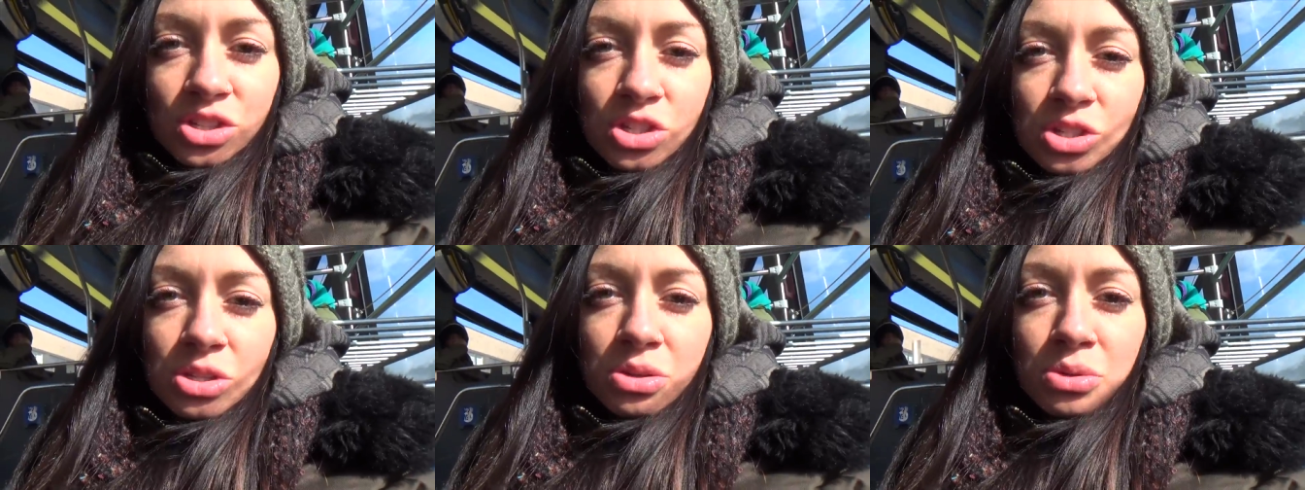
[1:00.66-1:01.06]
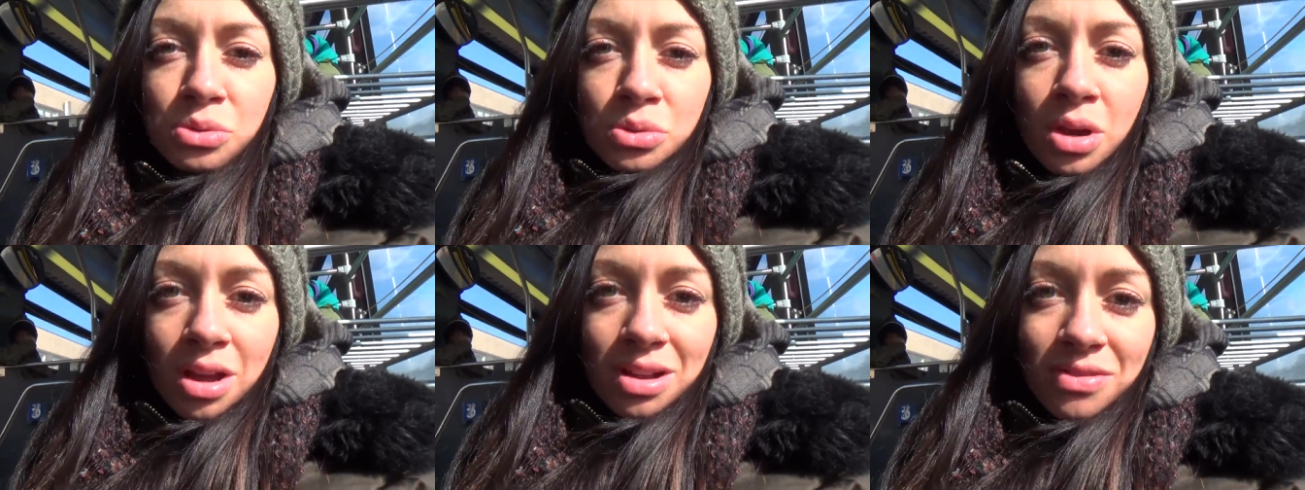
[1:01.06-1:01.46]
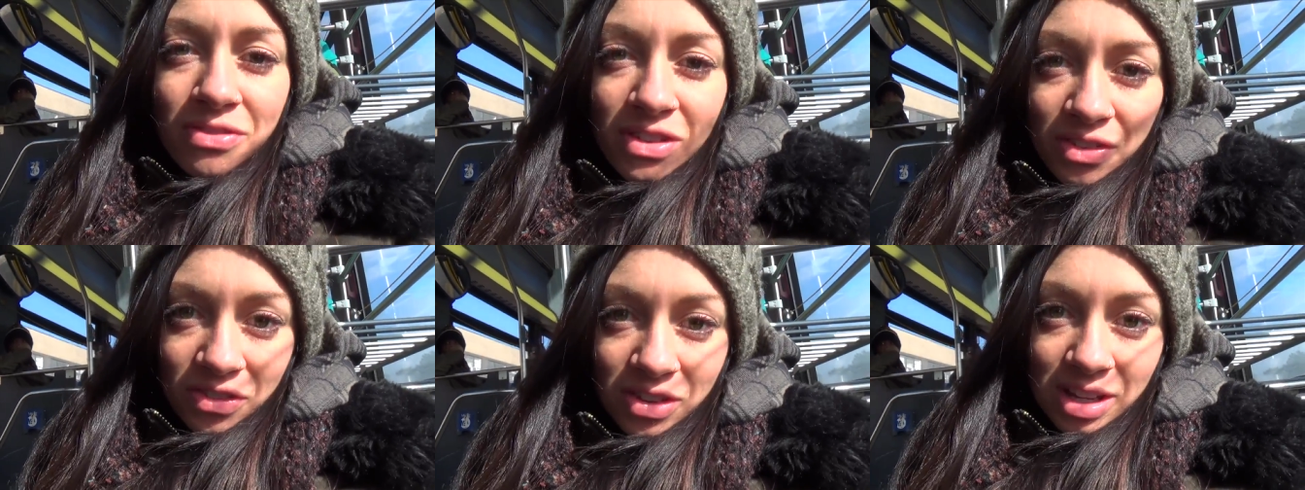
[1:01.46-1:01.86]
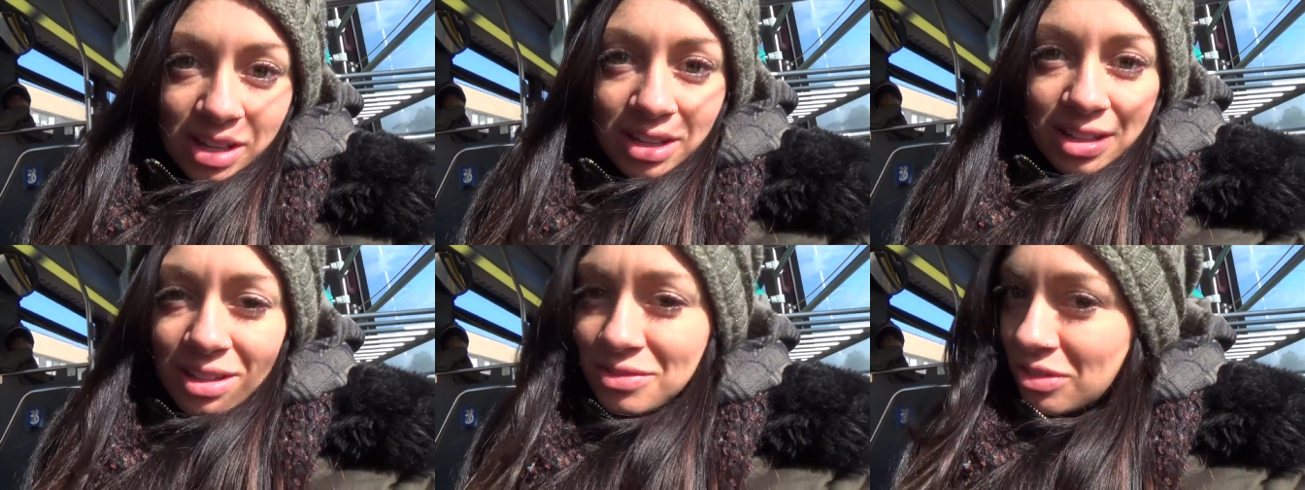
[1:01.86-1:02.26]
is
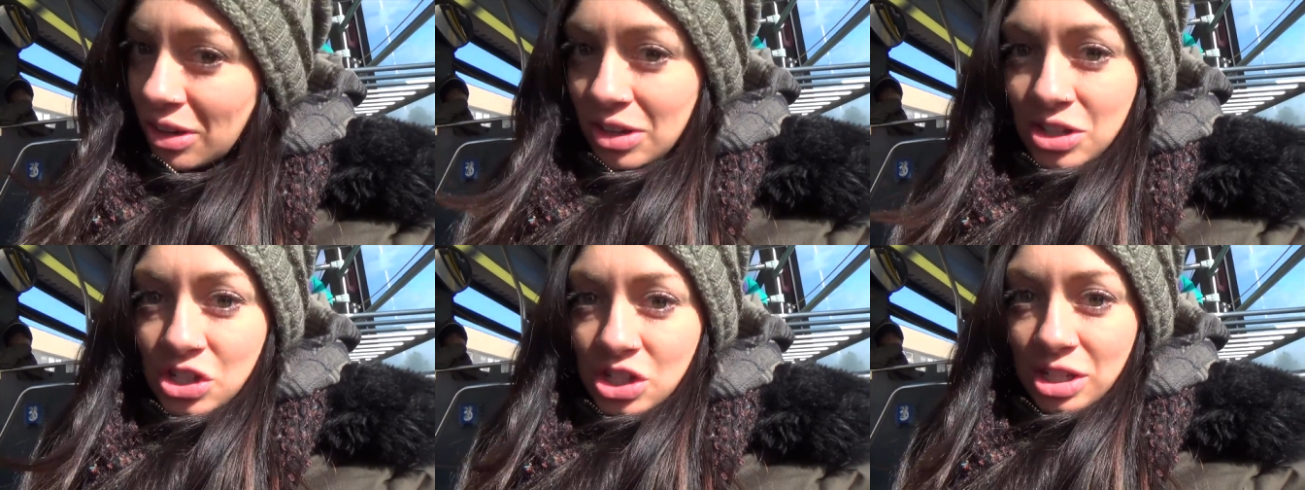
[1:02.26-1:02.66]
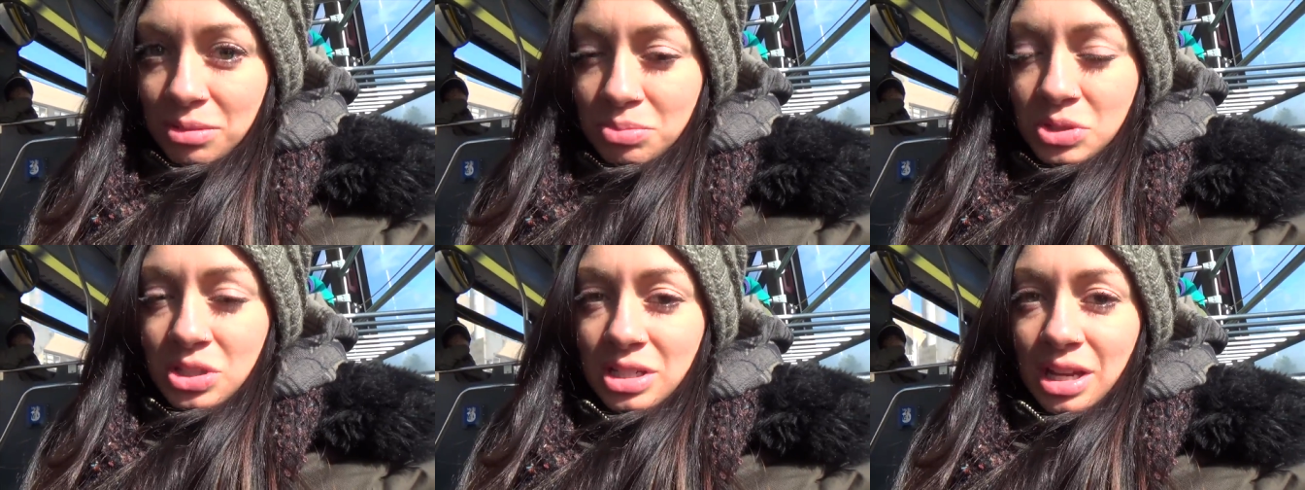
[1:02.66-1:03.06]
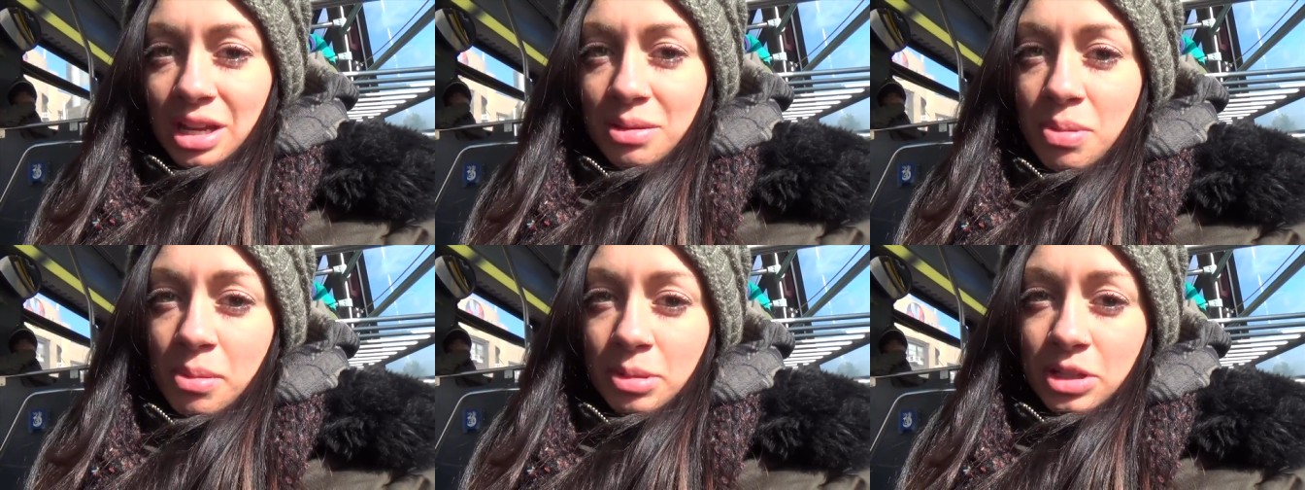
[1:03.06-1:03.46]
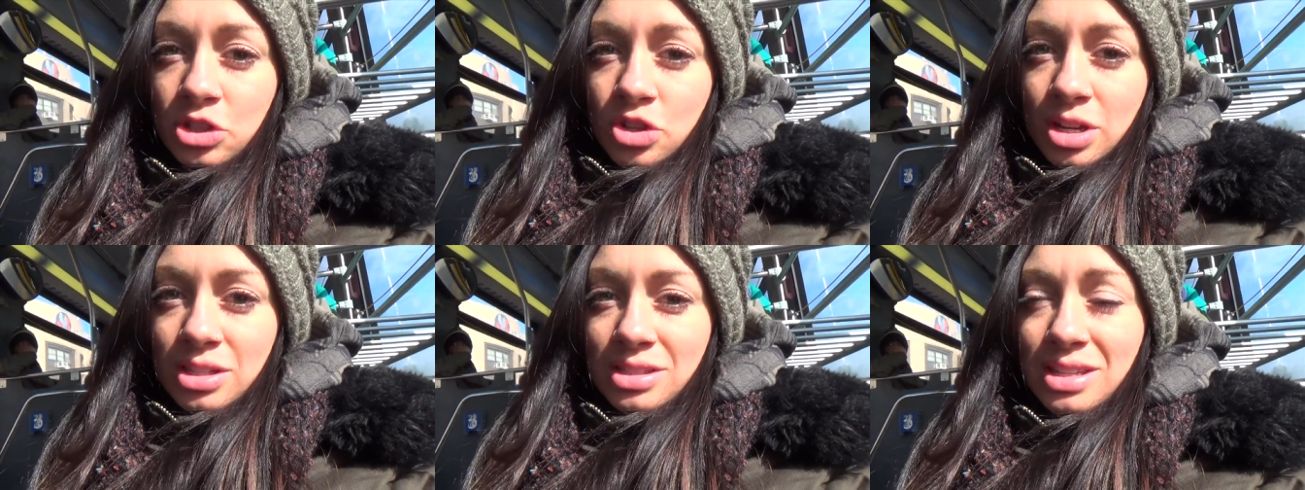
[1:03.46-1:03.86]
250 very cheap to take public
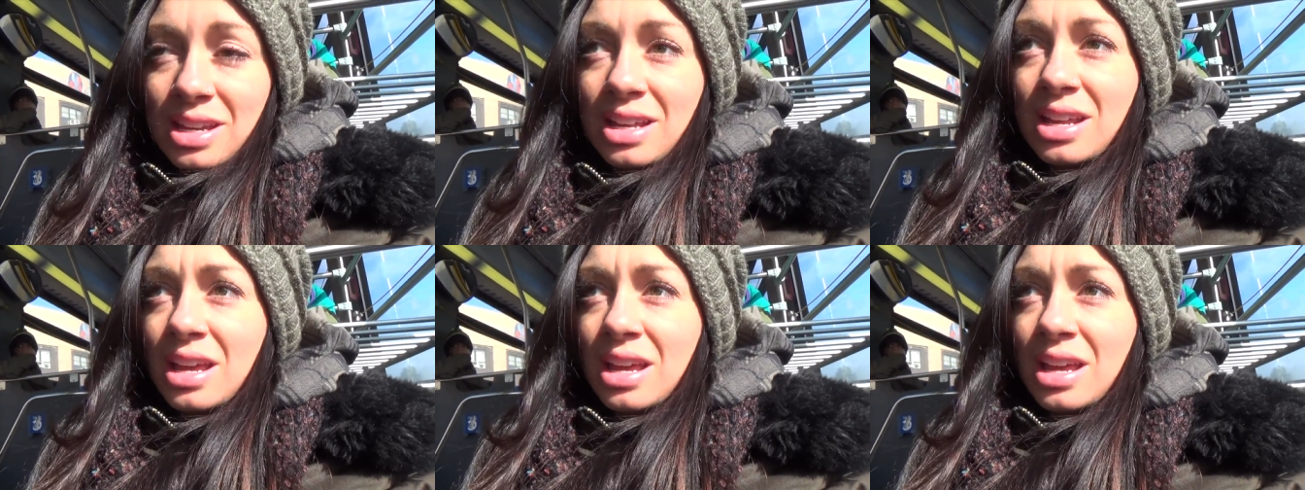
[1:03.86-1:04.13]
transit.